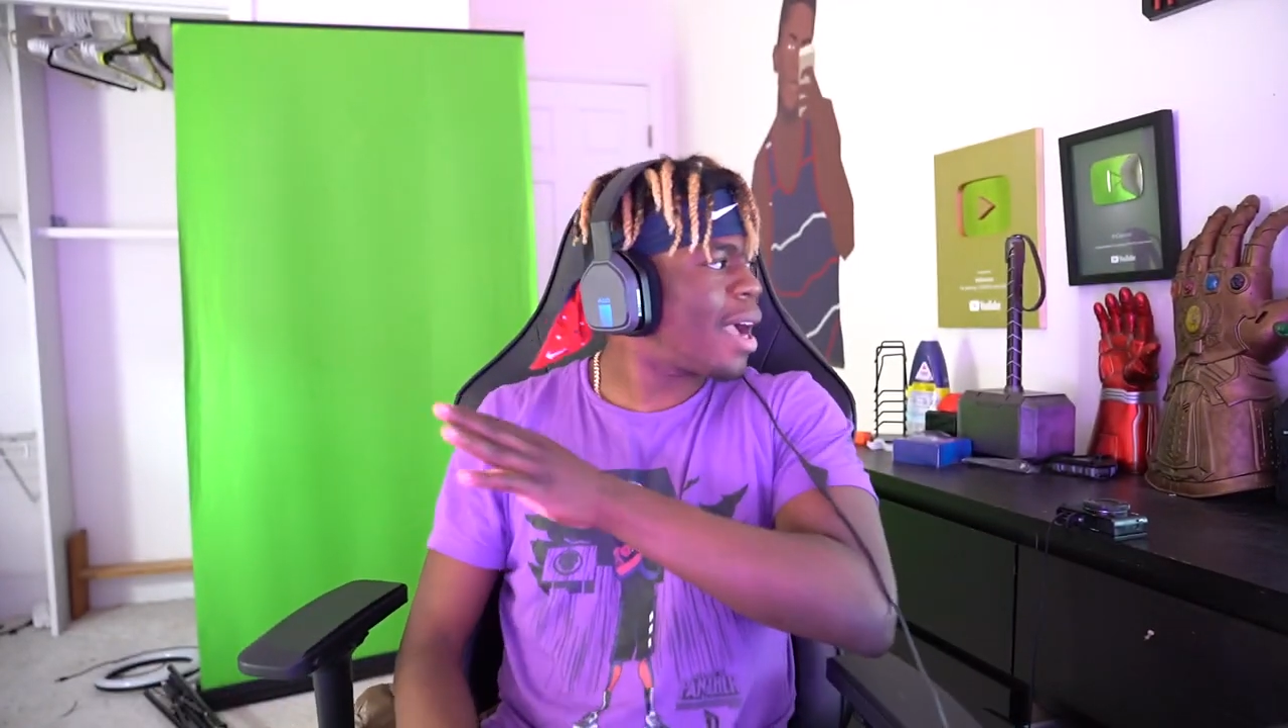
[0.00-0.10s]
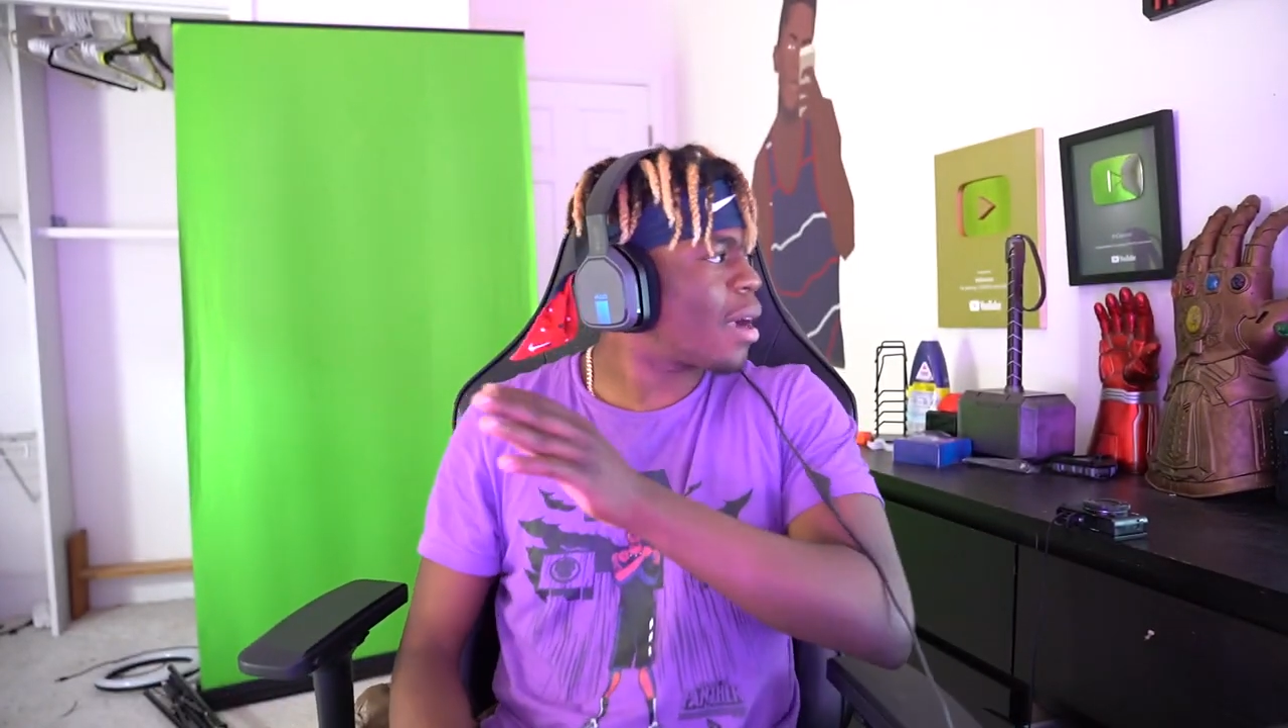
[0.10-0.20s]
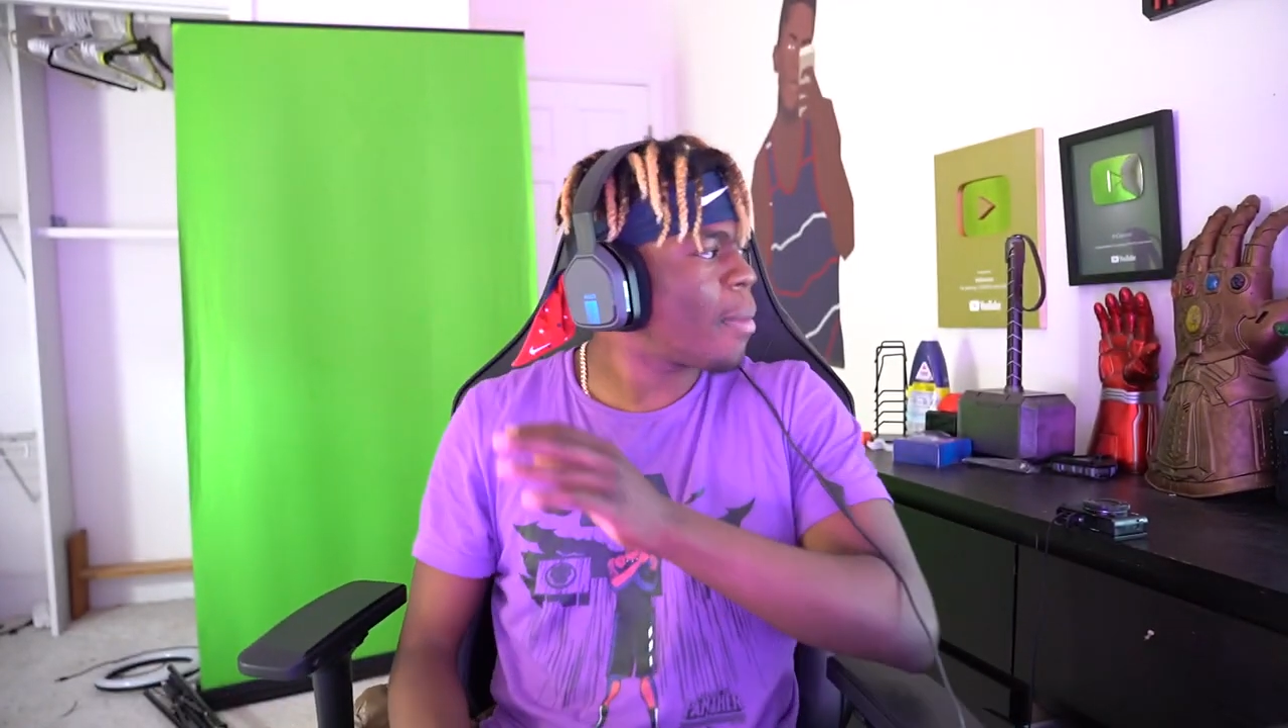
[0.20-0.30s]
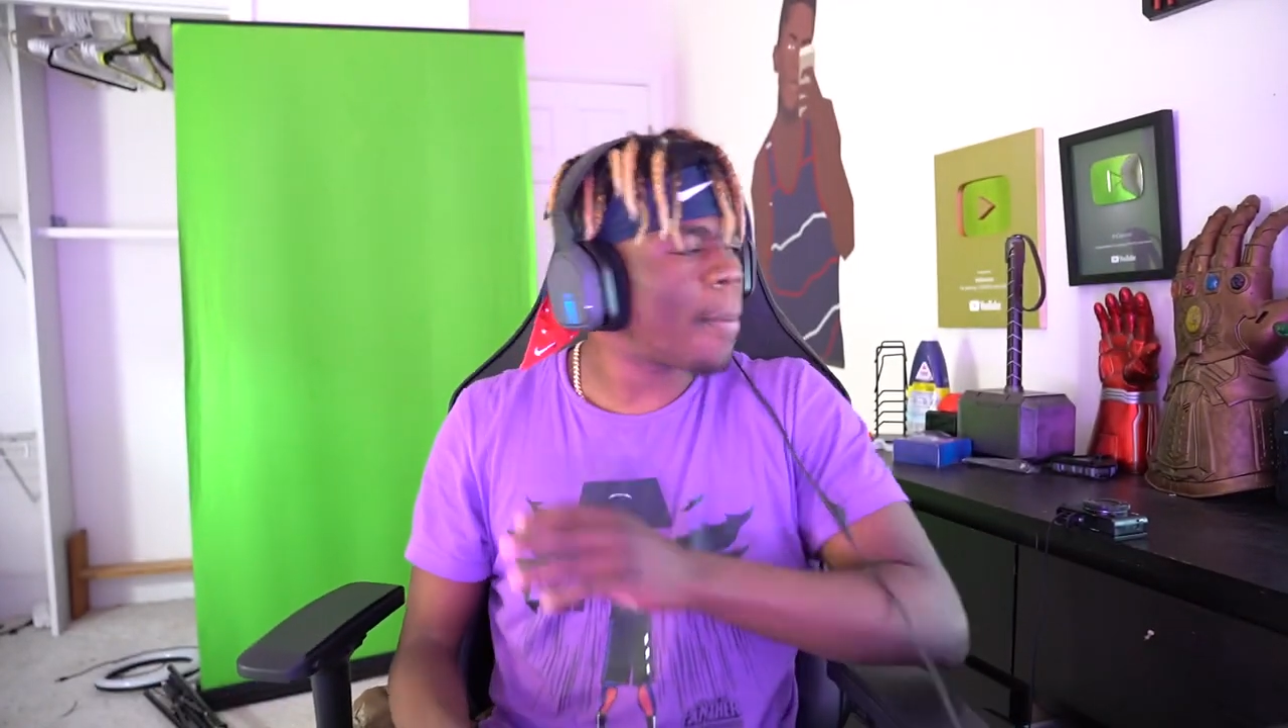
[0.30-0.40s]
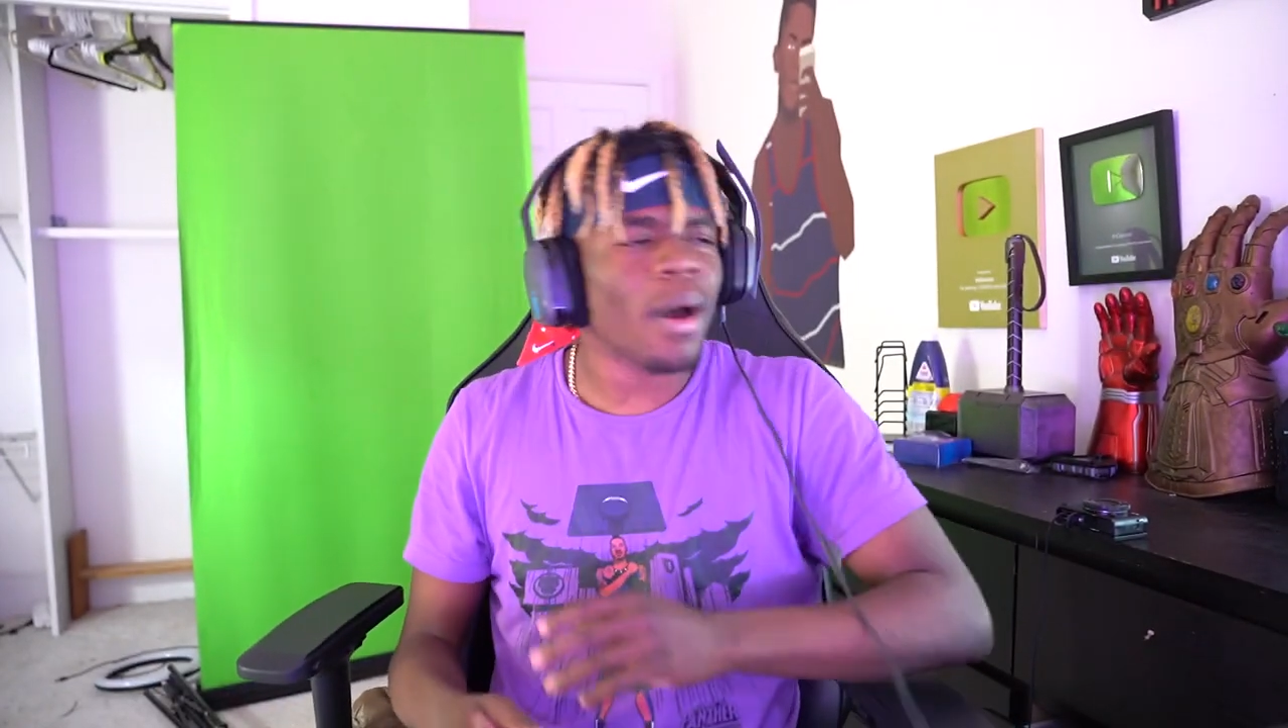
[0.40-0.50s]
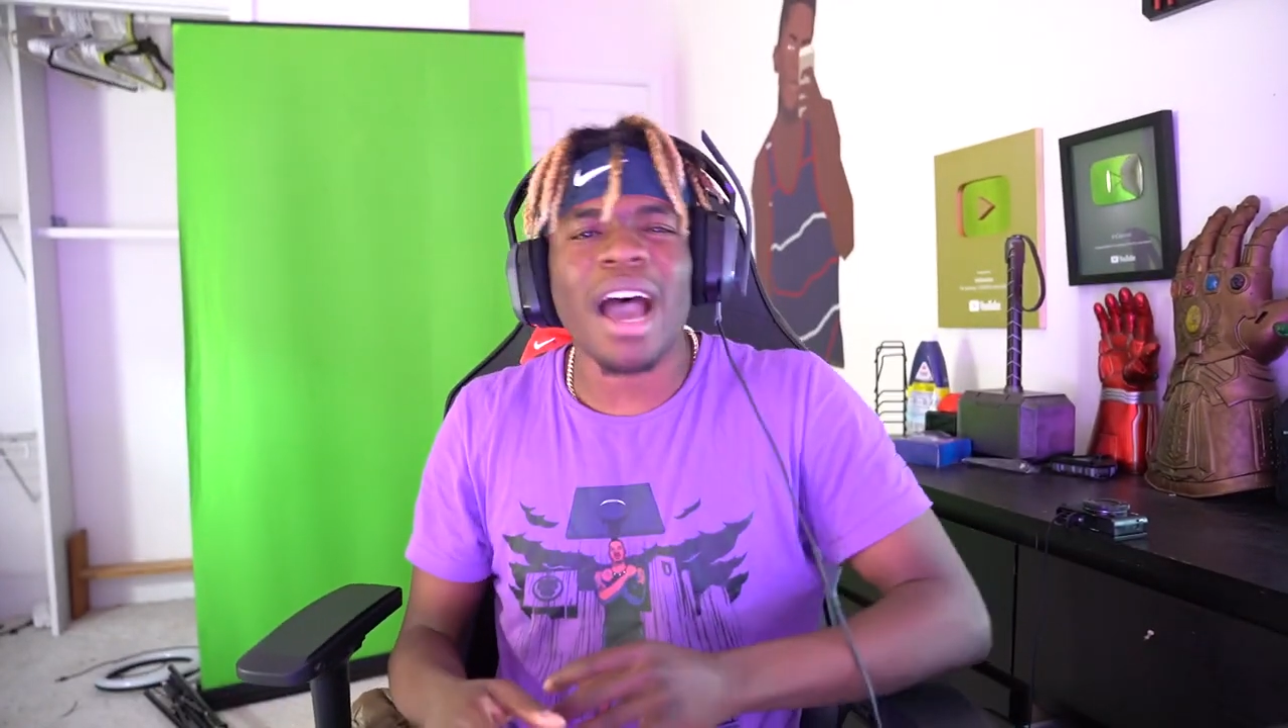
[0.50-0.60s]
Pack him up.